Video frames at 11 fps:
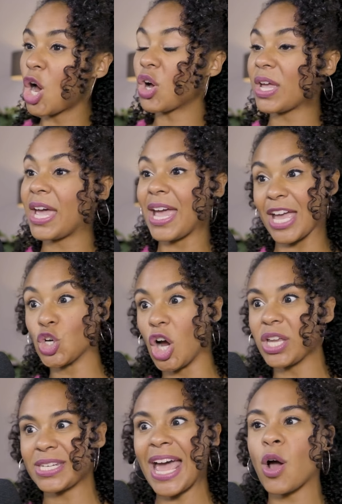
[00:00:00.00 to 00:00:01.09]
okay, and you're
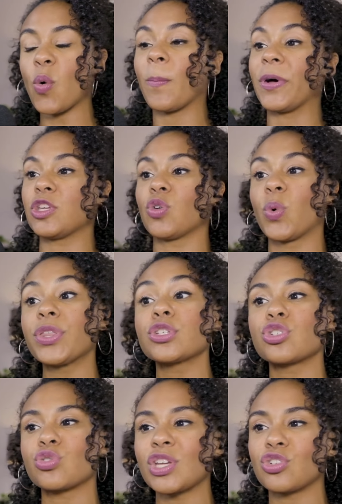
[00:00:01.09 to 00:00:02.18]
on now, but you're with a
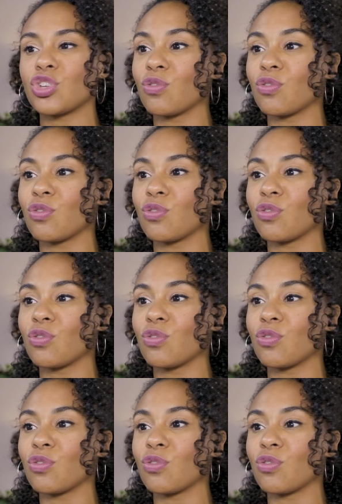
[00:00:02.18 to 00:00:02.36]
stranger Awkward.